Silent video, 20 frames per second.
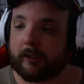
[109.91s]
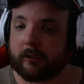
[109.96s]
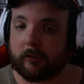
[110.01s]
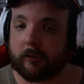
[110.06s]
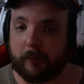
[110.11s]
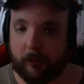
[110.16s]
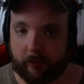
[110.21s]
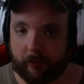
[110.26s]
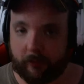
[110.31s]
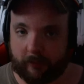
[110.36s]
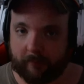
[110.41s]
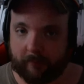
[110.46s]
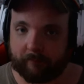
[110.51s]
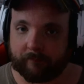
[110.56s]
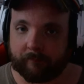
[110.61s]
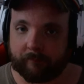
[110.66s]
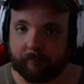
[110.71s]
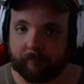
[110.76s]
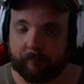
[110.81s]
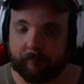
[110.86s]
computer.
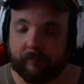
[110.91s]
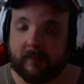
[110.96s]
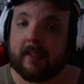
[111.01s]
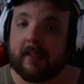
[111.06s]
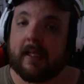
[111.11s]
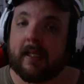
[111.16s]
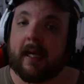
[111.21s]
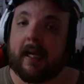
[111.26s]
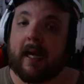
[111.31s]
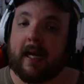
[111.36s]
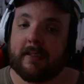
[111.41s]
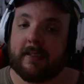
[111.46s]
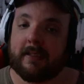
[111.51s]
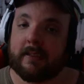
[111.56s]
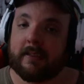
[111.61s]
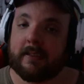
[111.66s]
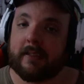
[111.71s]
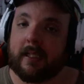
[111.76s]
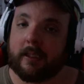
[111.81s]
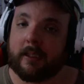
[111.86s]
I
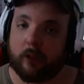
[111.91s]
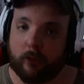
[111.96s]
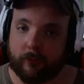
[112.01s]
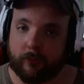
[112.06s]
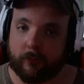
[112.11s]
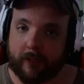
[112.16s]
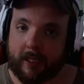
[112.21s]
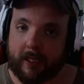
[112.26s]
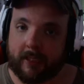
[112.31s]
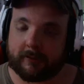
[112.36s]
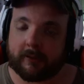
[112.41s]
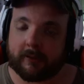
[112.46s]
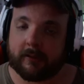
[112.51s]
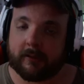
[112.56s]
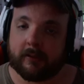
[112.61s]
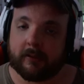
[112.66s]
did not know that.